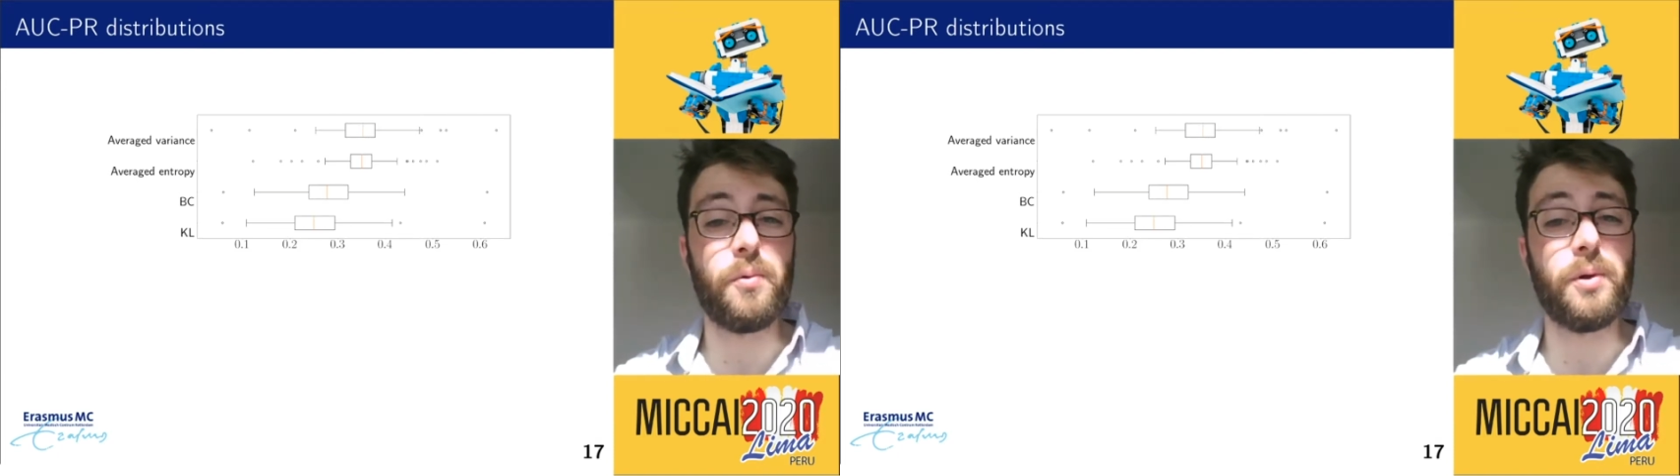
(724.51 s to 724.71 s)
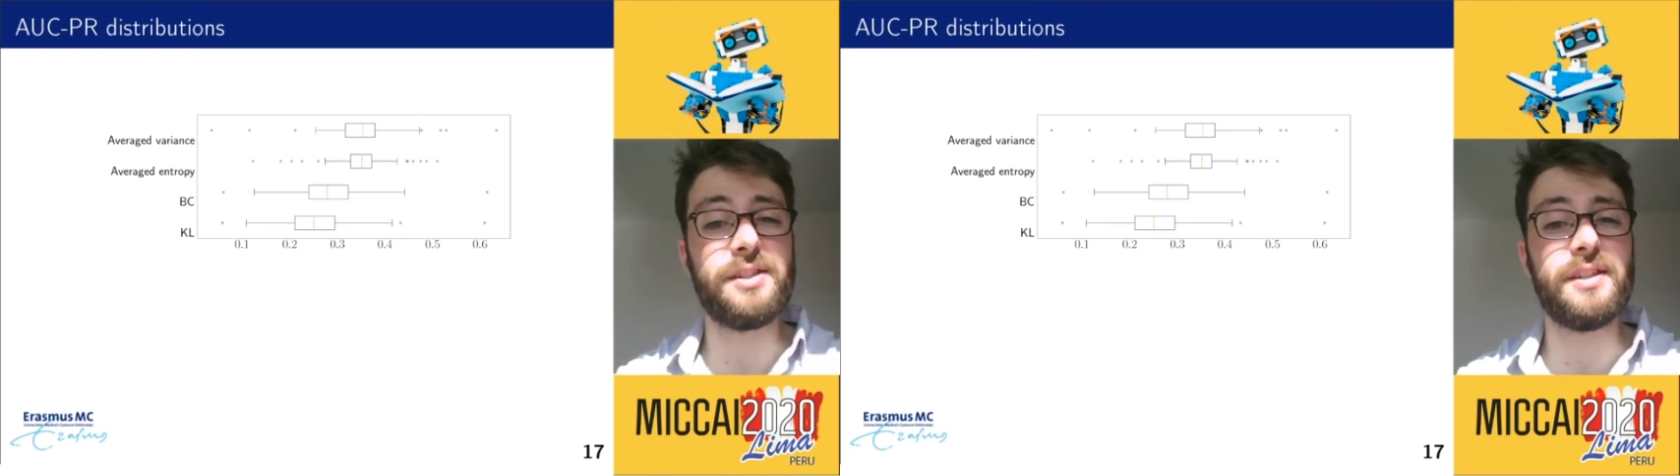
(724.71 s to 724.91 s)

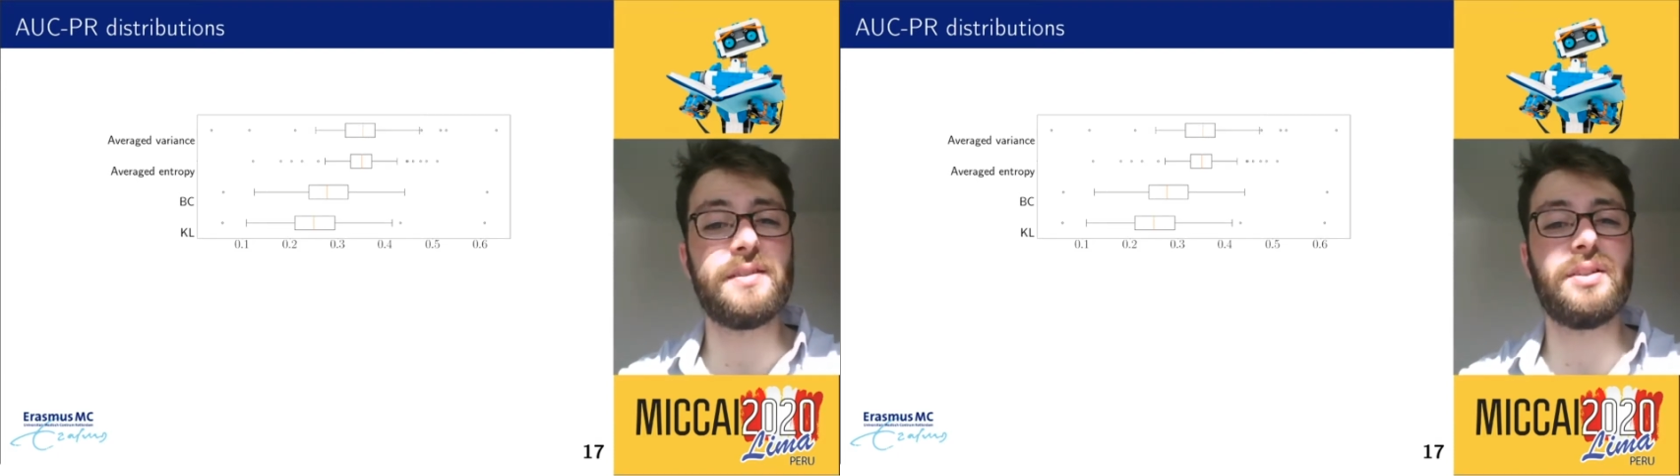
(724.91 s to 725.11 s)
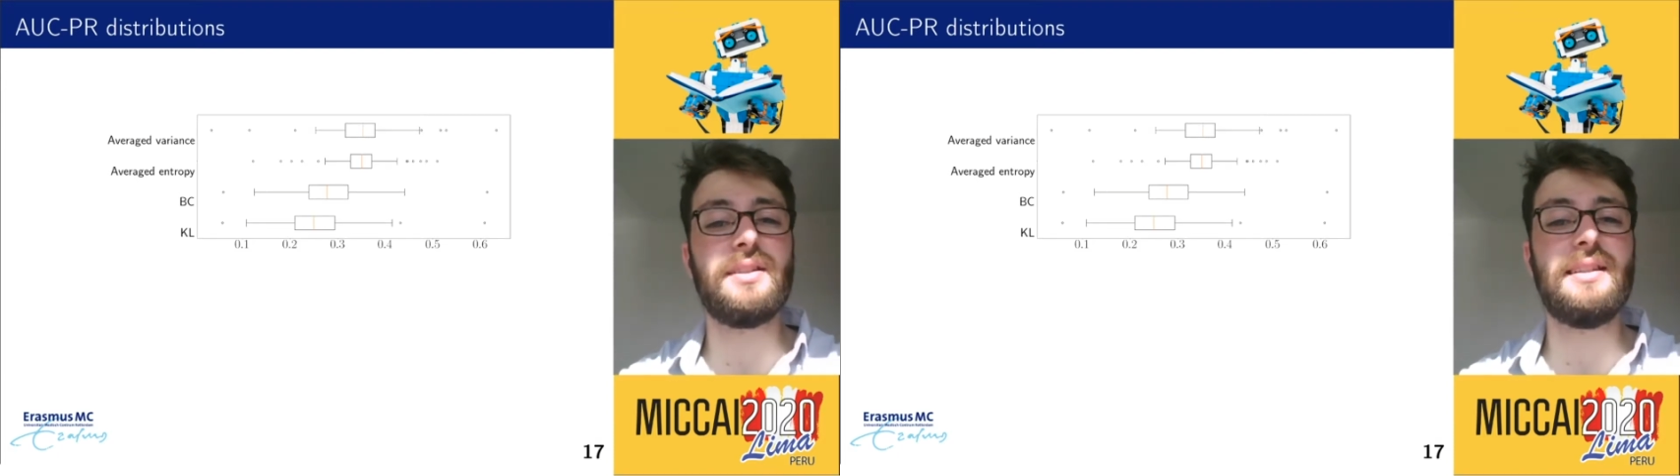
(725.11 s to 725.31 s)
which
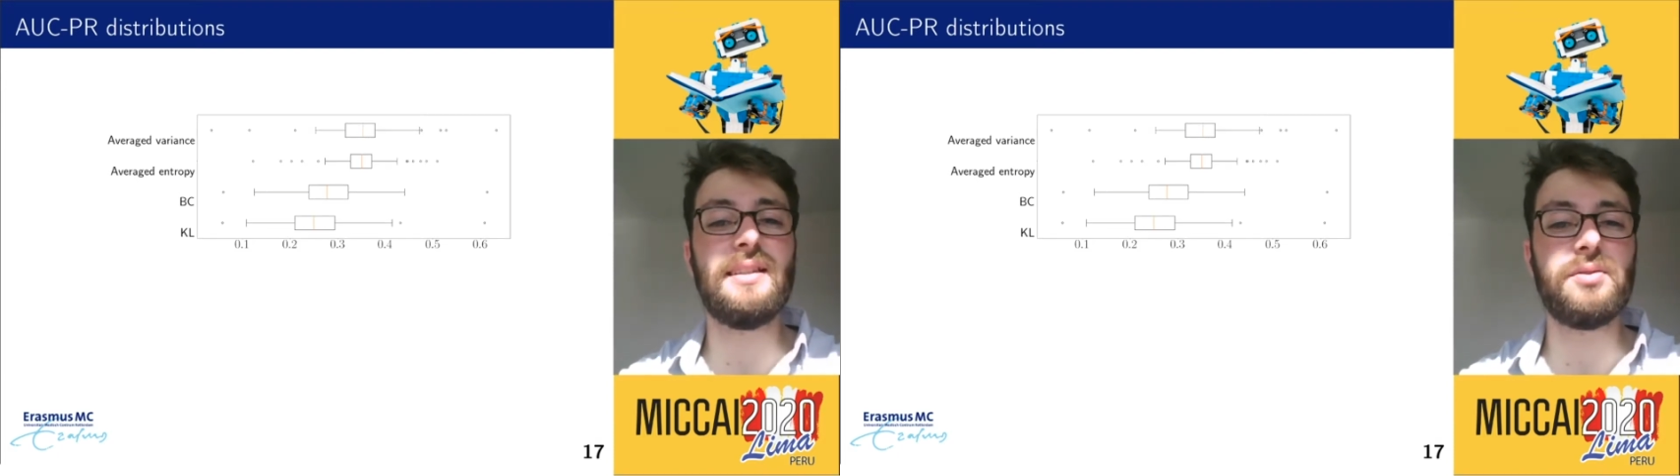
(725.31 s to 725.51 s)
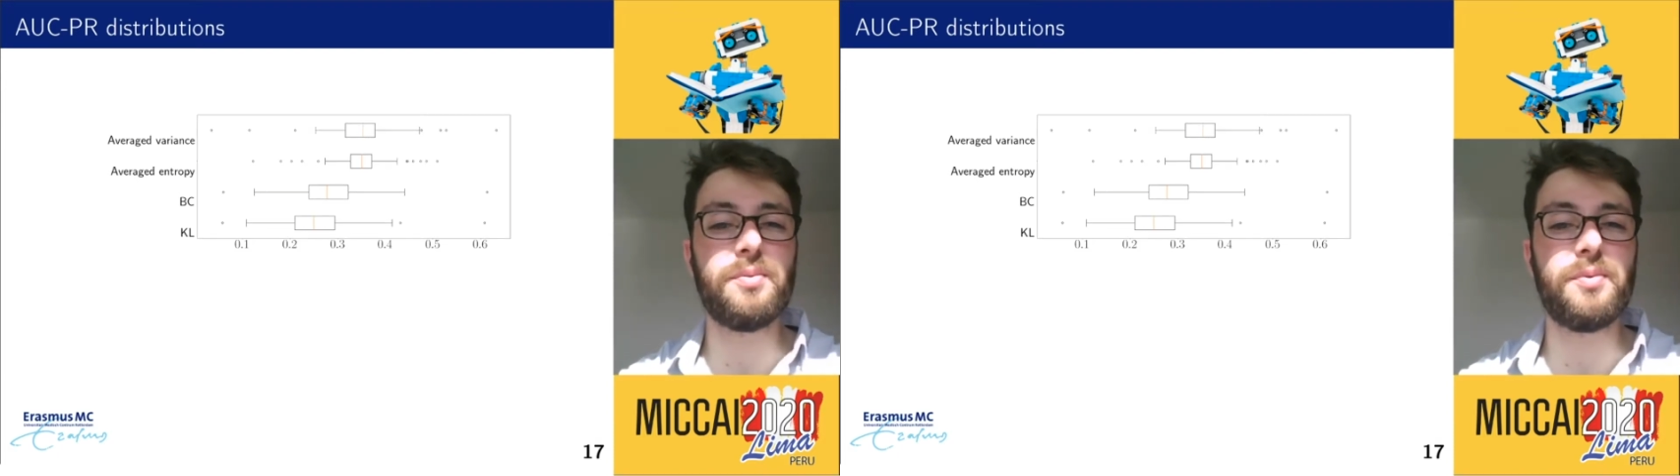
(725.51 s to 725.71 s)
is the
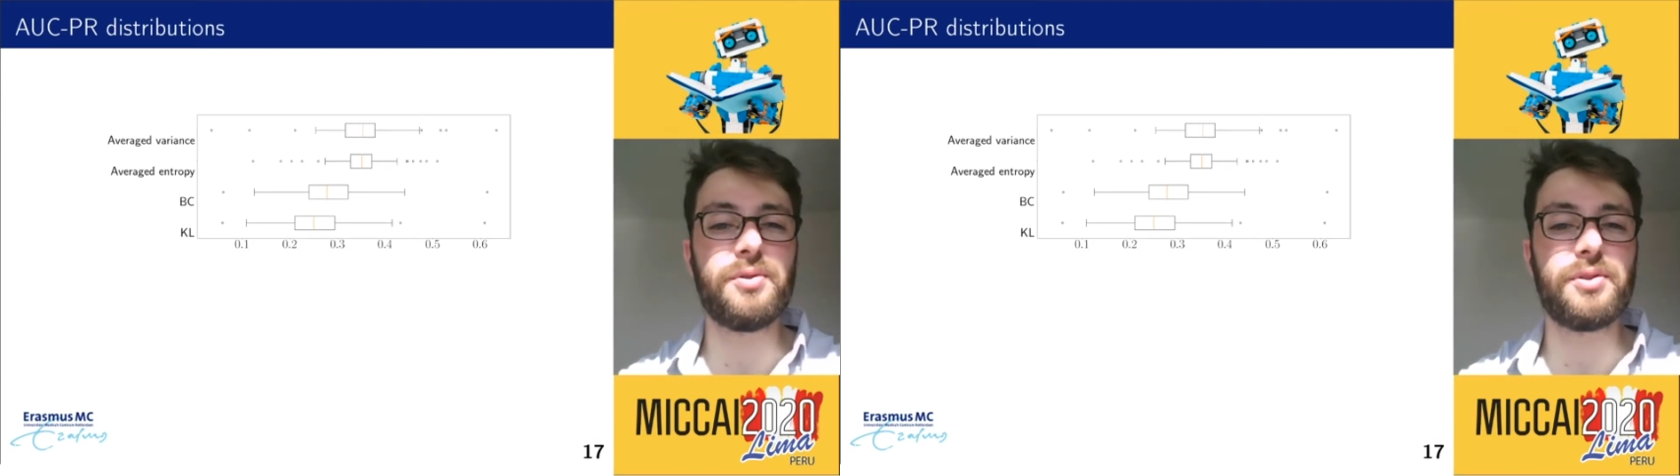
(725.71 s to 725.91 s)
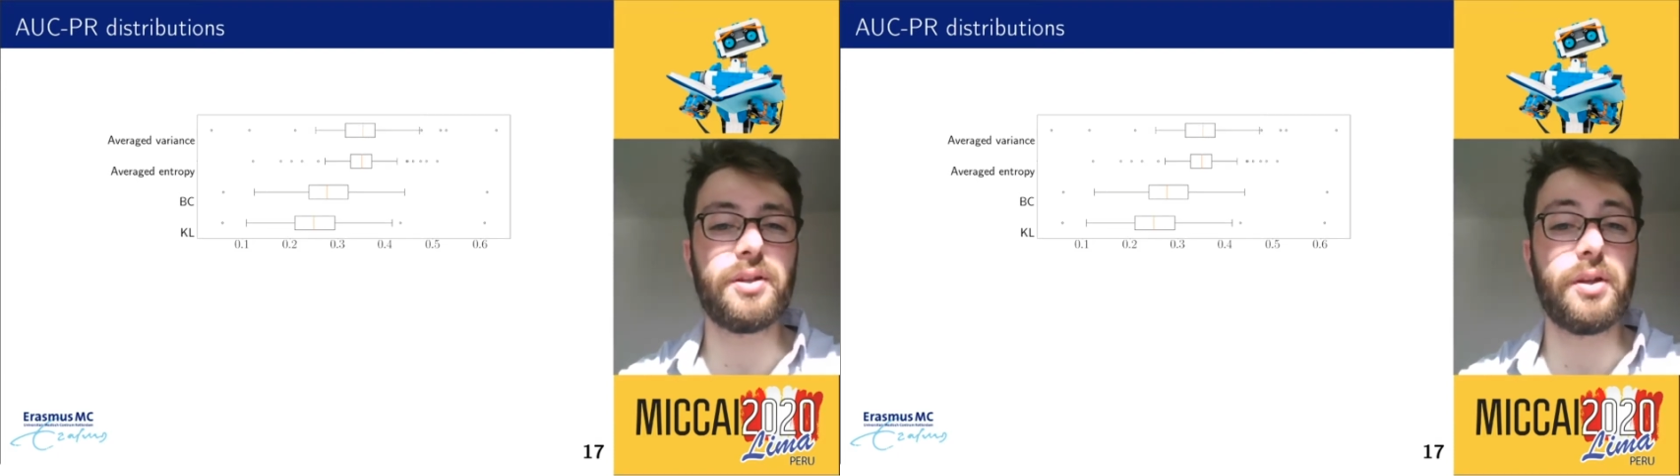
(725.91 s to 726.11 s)

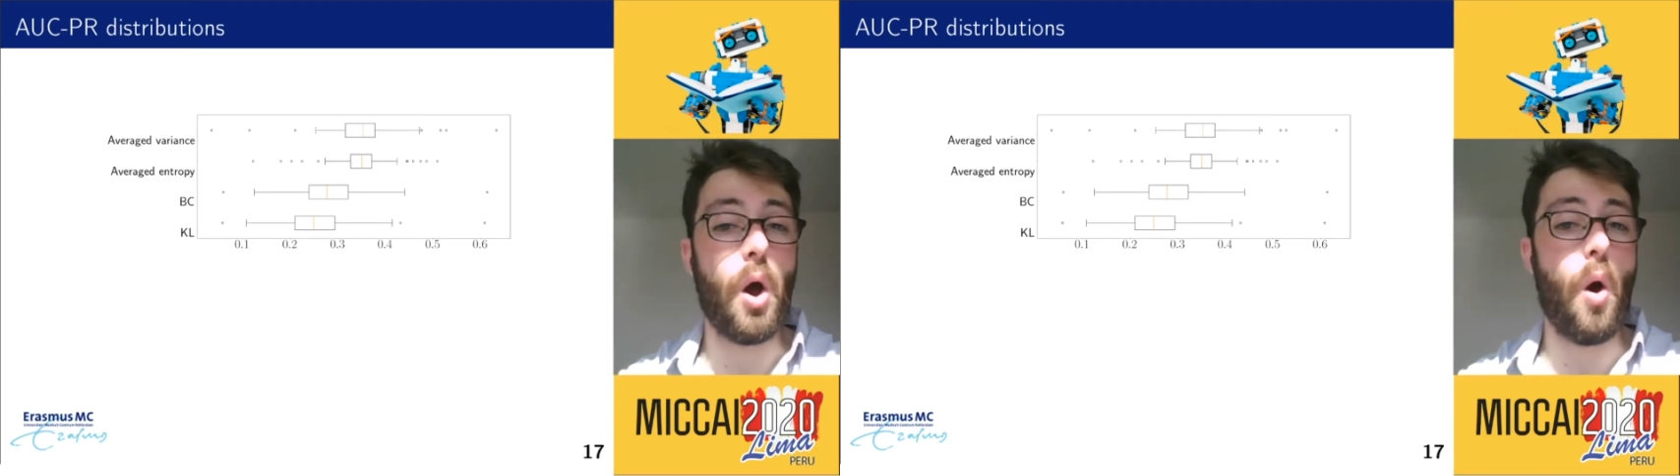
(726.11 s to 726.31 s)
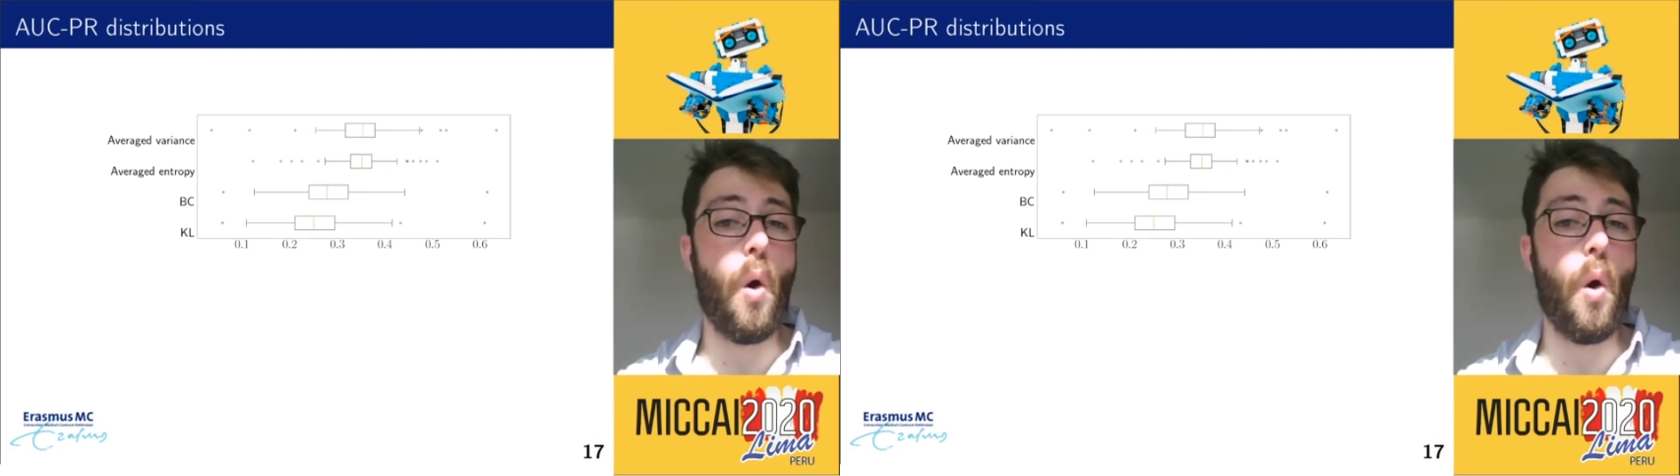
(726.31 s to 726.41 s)
distribution